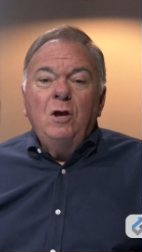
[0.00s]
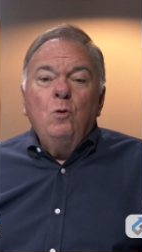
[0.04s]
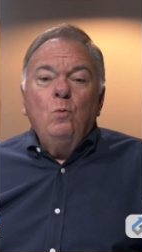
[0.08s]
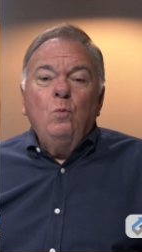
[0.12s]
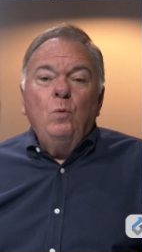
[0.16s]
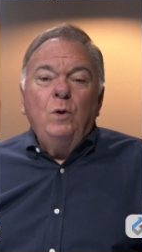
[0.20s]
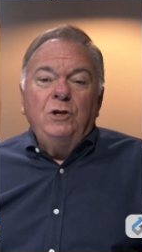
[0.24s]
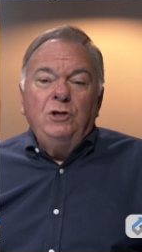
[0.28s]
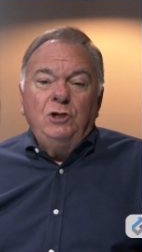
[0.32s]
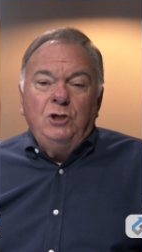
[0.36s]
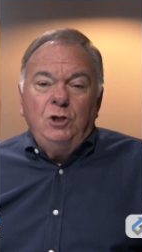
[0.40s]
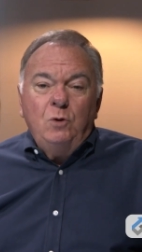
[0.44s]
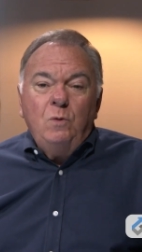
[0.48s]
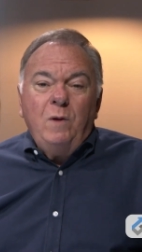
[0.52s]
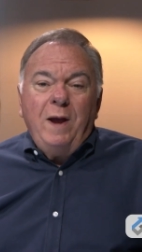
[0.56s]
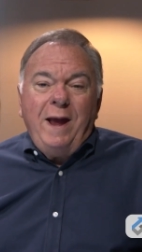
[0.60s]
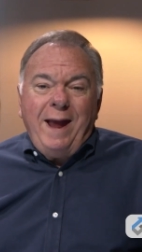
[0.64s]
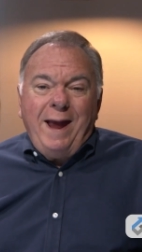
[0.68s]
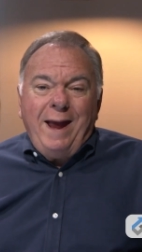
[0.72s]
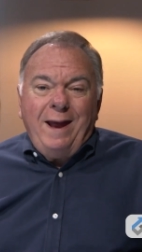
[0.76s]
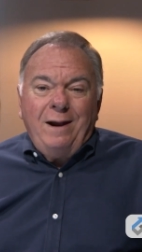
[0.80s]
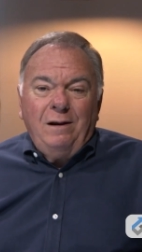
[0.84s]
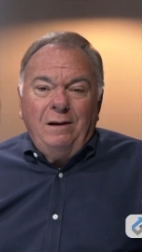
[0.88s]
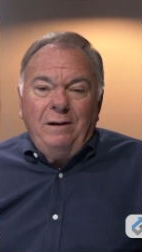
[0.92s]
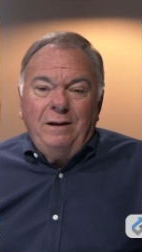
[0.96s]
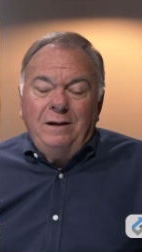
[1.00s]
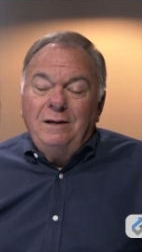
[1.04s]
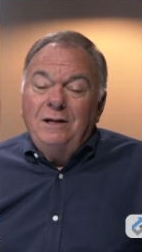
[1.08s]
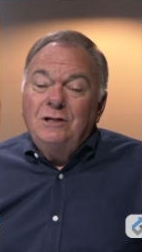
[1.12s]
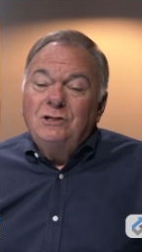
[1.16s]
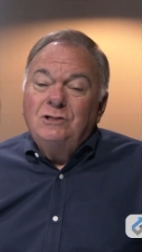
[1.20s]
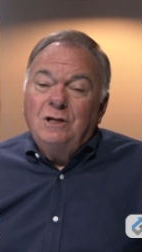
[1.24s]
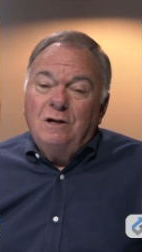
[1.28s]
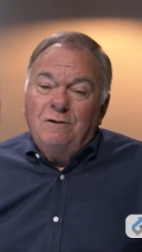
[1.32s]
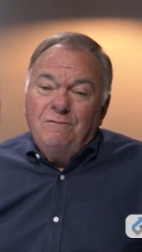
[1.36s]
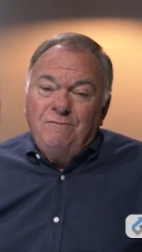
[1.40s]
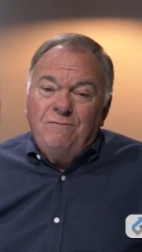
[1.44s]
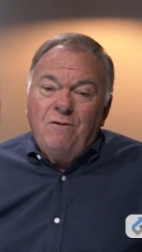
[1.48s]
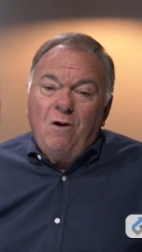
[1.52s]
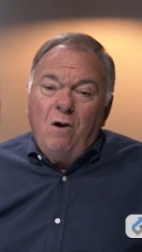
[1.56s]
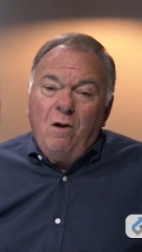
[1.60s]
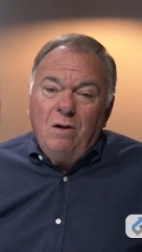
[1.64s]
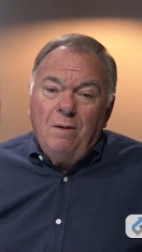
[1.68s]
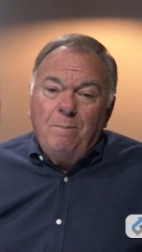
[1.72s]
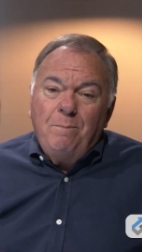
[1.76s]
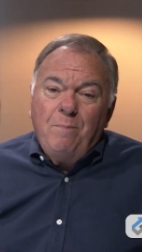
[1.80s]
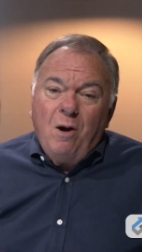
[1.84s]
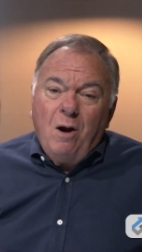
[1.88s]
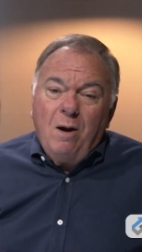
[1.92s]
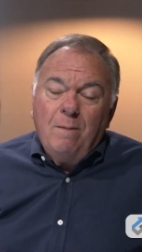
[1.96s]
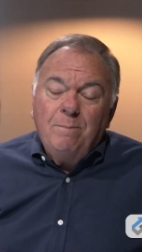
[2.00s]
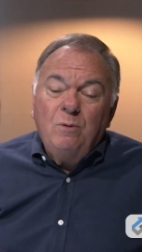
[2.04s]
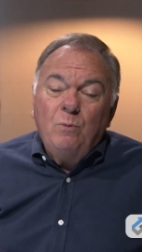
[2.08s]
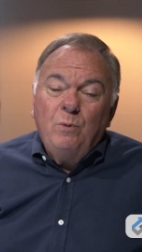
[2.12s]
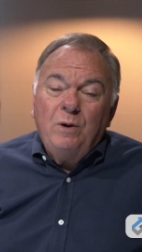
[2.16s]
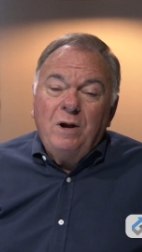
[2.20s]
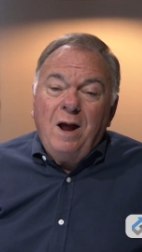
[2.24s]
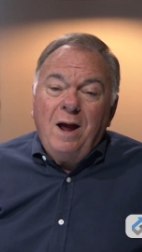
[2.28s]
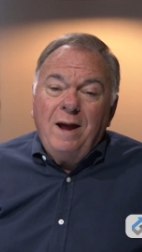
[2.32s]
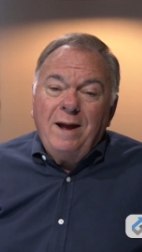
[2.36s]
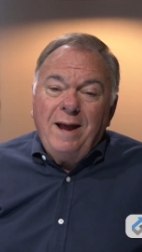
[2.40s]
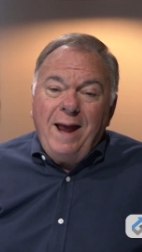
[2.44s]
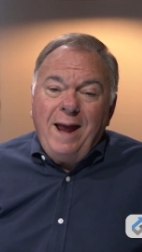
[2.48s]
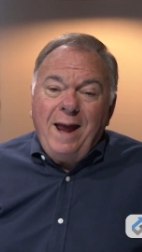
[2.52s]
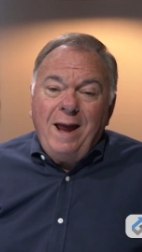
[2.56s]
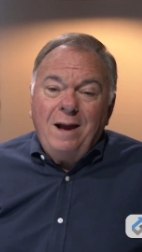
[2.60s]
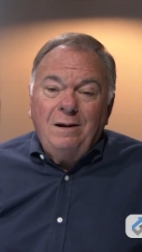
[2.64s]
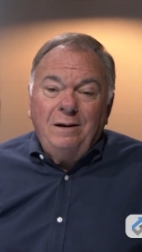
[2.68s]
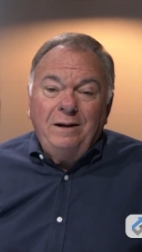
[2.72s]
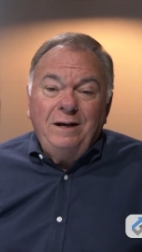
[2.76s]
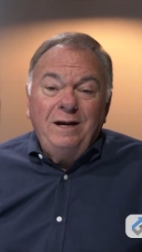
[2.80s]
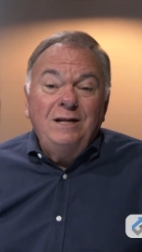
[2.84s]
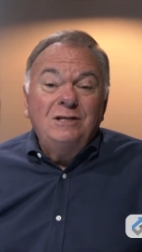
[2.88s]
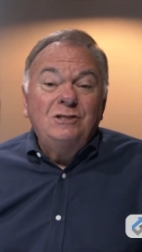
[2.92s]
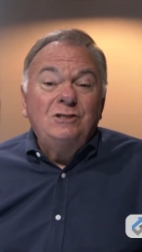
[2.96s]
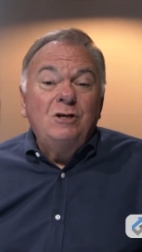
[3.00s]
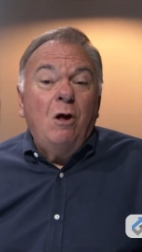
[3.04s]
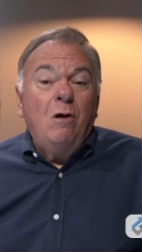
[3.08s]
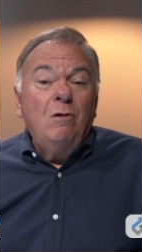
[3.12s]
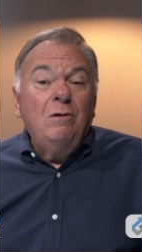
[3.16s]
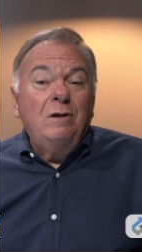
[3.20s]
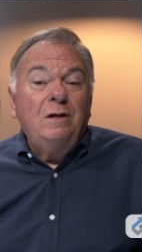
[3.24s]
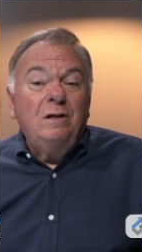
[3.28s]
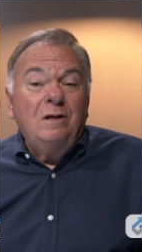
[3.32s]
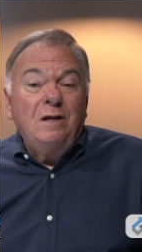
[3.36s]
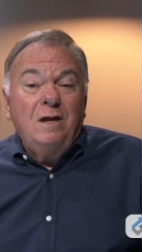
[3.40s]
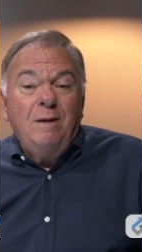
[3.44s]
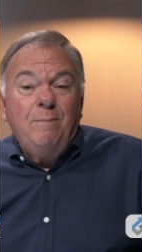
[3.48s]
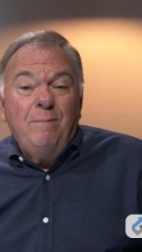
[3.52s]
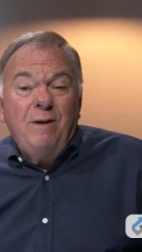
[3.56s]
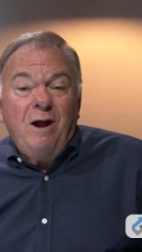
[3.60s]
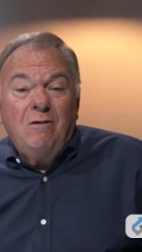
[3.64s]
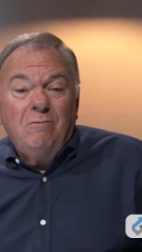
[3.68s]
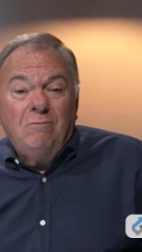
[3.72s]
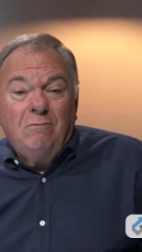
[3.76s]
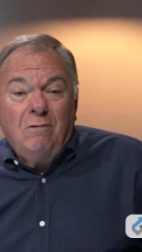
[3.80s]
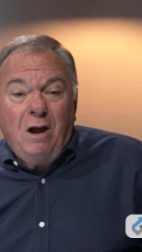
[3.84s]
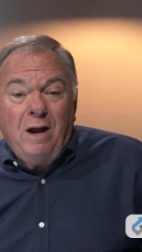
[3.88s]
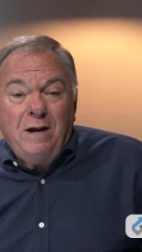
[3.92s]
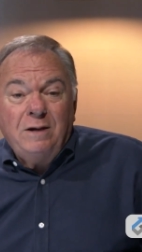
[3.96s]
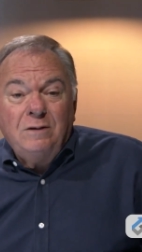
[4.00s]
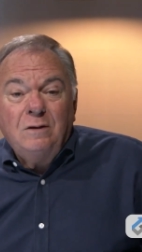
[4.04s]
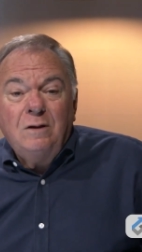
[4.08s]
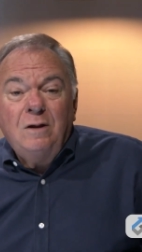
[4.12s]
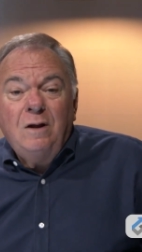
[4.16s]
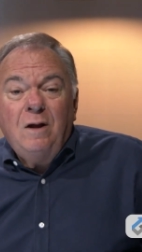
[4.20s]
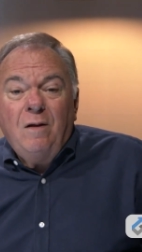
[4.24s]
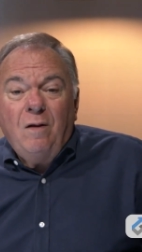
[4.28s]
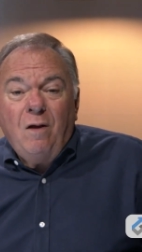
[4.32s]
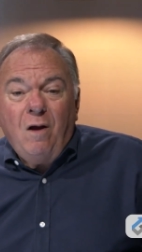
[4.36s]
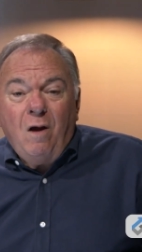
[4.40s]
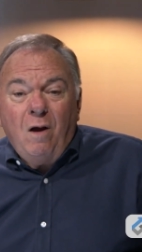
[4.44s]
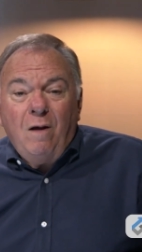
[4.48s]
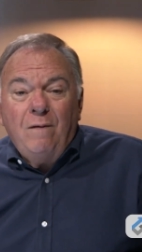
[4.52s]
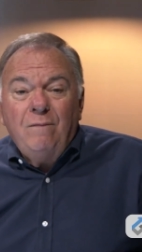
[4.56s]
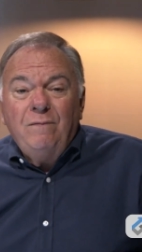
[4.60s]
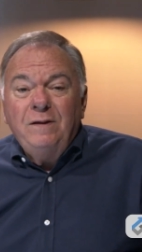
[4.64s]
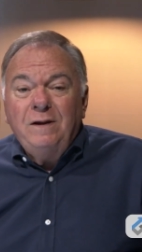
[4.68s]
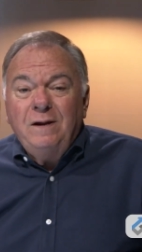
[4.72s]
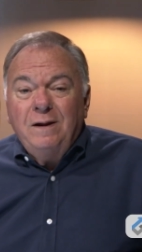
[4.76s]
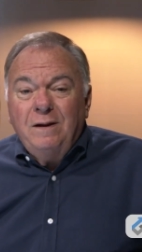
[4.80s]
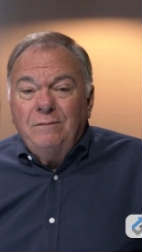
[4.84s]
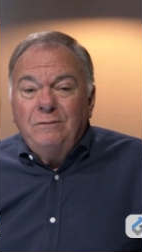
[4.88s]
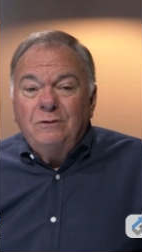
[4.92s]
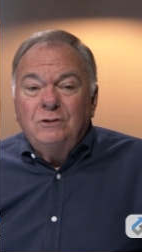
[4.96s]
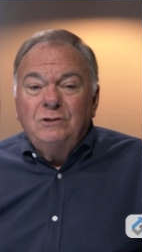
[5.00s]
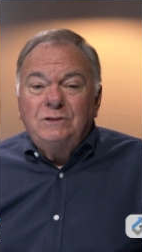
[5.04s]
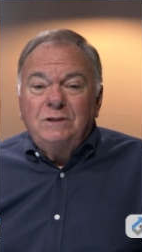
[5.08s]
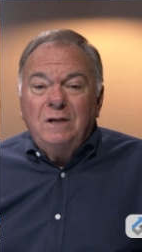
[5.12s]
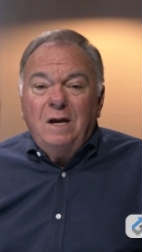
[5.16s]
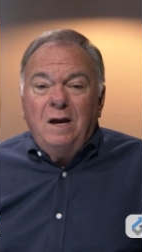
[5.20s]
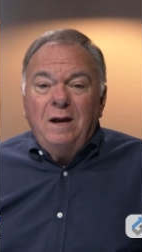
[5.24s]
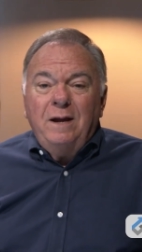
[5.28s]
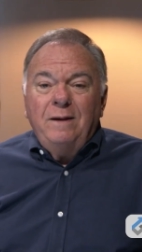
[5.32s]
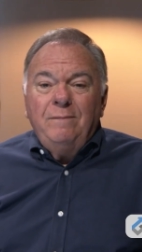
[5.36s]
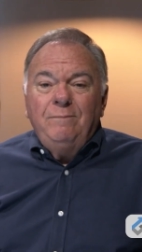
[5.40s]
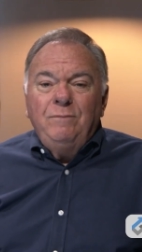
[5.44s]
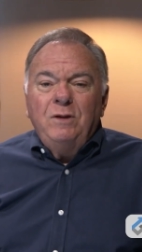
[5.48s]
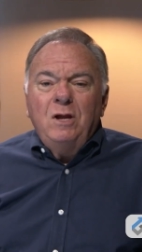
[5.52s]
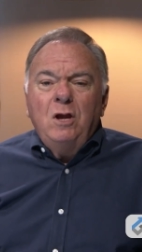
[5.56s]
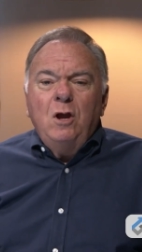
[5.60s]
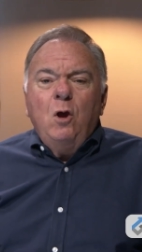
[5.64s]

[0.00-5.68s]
When you handle it, it's going to fall apart. But when I handle it, it's all going to come out right on the other side.